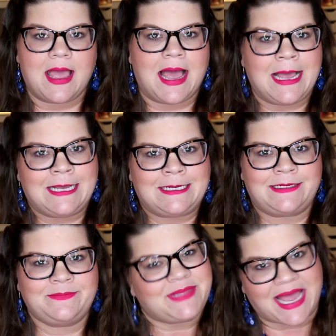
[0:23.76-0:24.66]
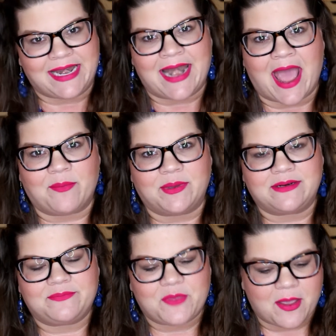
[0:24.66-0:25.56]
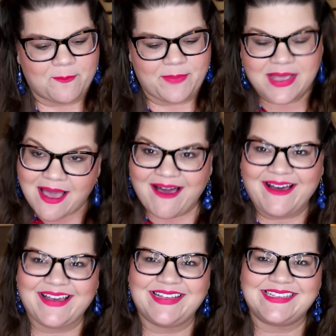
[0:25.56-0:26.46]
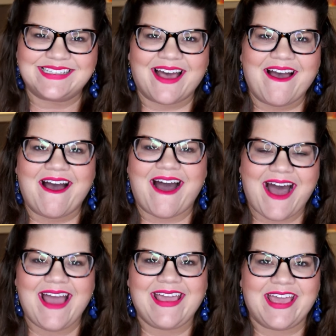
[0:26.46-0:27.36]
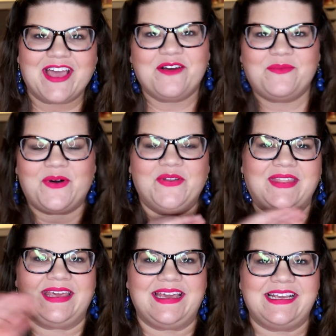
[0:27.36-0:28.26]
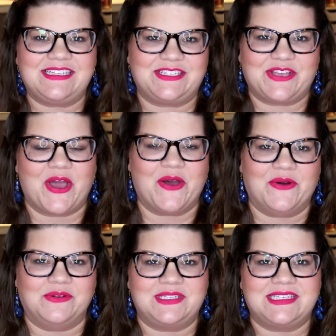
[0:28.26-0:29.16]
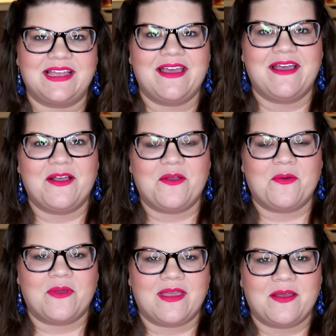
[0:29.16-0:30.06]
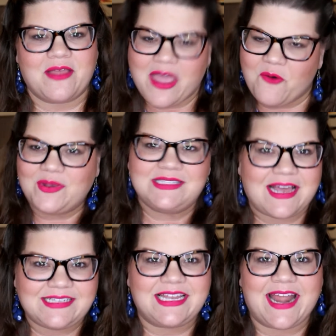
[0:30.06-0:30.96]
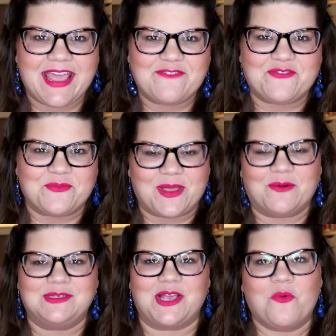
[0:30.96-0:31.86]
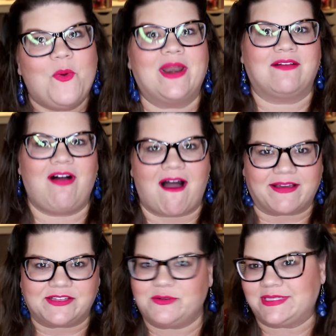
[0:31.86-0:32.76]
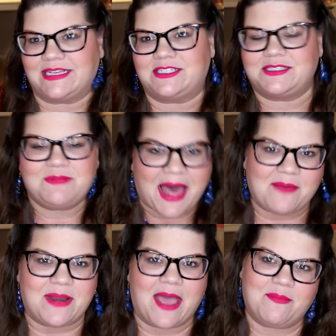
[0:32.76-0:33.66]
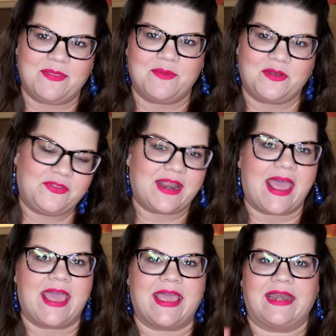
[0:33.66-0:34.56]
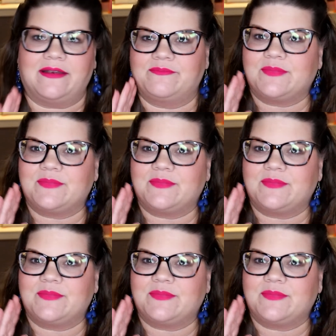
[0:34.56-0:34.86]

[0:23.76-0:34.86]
That didn't happen because I am on the East Coast. It was not 10 a.m. for me. It was like 1 o'clock. So it was like slap dab in the middle of the day, and